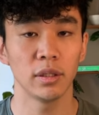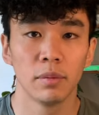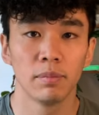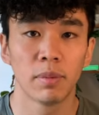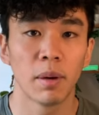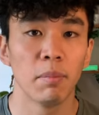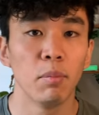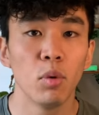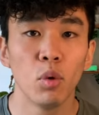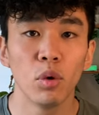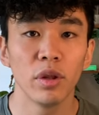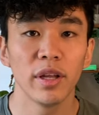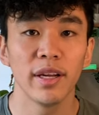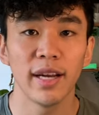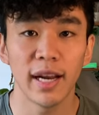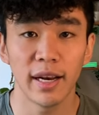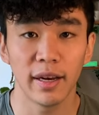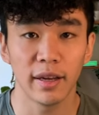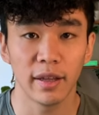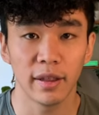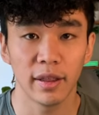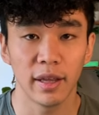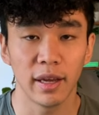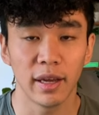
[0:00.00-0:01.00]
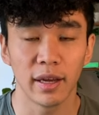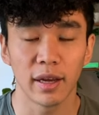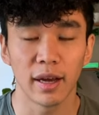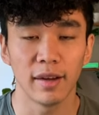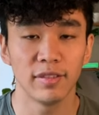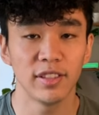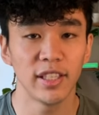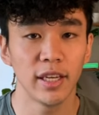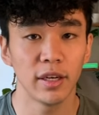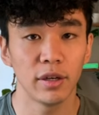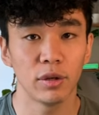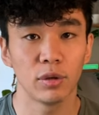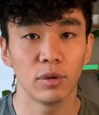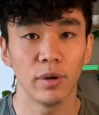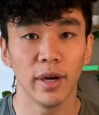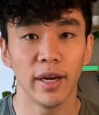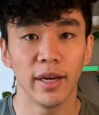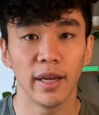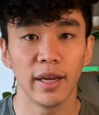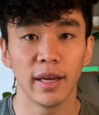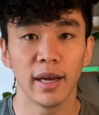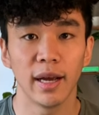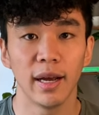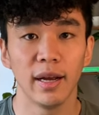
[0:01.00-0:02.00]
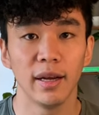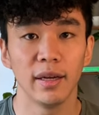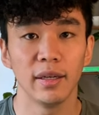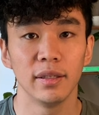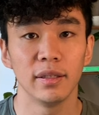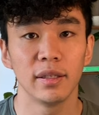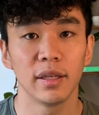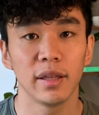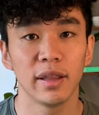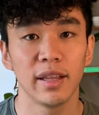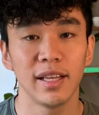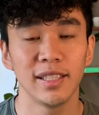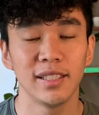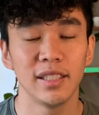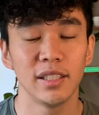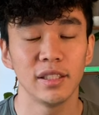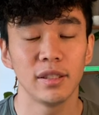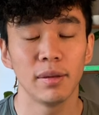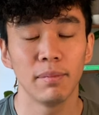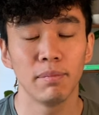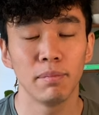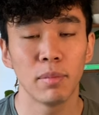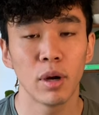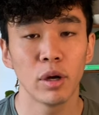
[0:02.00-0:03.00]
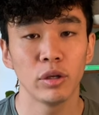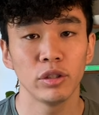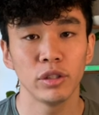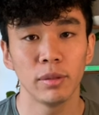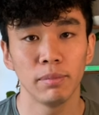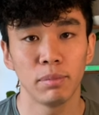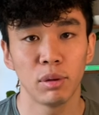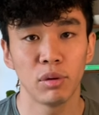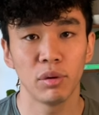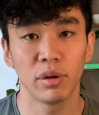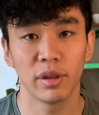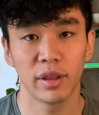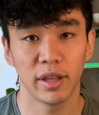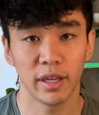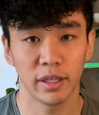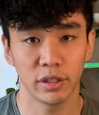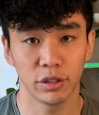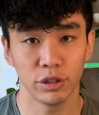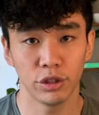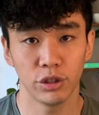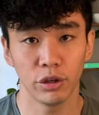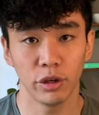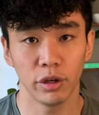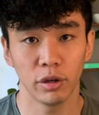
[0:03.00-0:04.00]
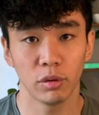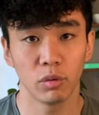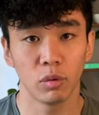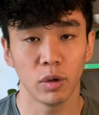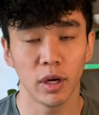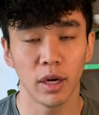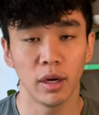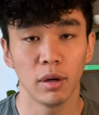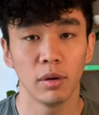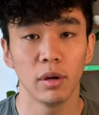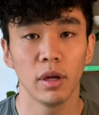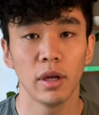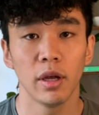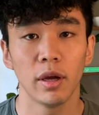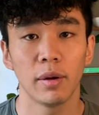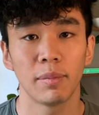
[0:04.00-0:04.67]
But more than anything, I've said it already, and this is the most important thing to doing well.